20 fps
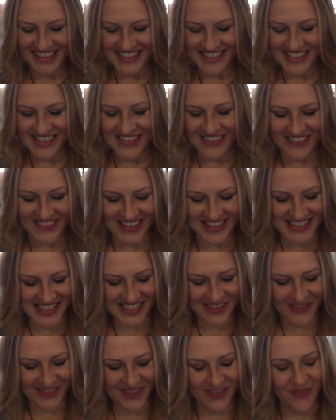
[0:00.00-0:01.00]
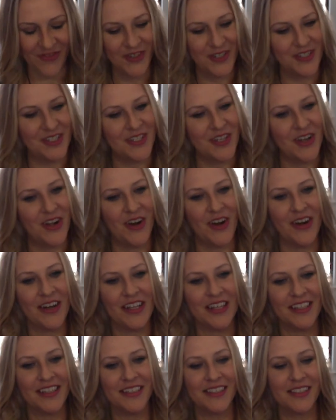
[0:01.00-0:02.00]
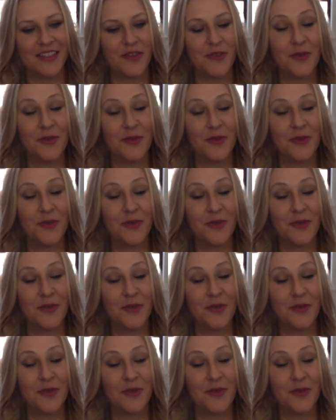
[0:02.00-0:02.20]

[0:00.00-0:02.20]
So let's see what the first card is.